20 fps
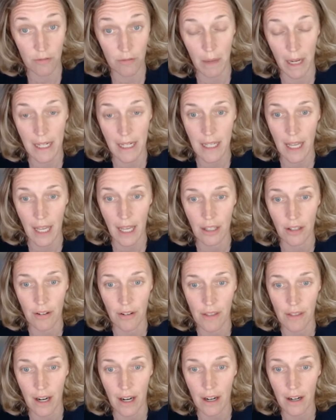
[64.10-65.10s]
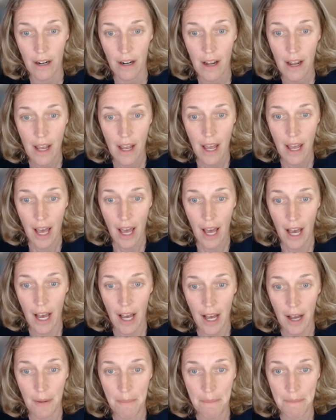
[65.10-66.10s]
my tenure there.
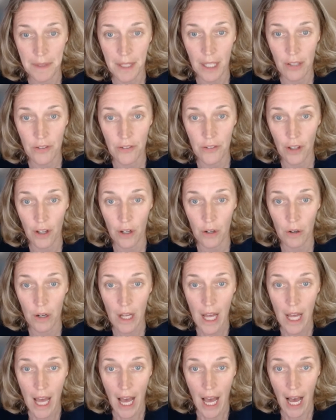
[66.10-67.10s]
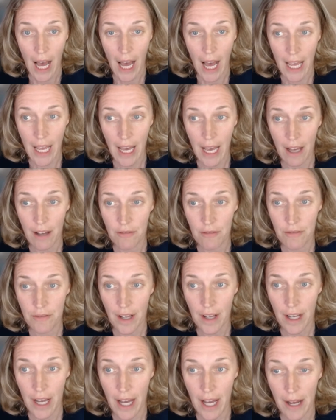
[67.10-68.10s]
So I
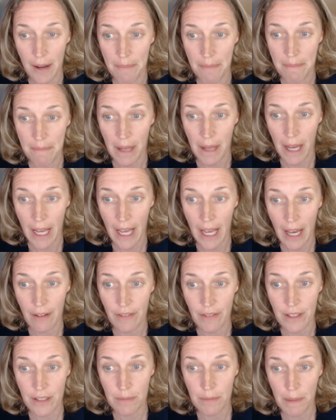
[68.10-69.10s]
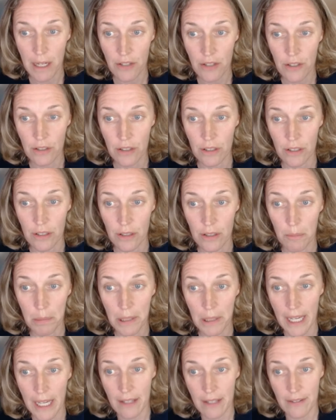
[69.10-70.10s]
have a special
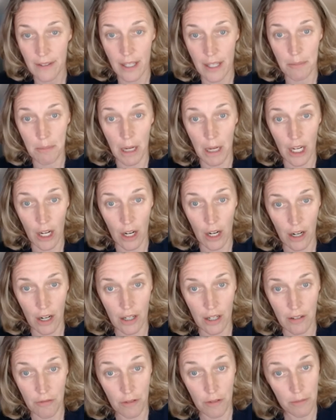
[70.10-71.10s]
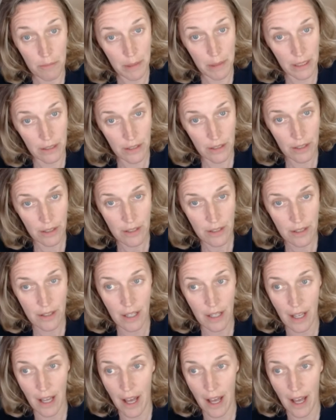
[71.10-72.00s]
place in my heart for builders.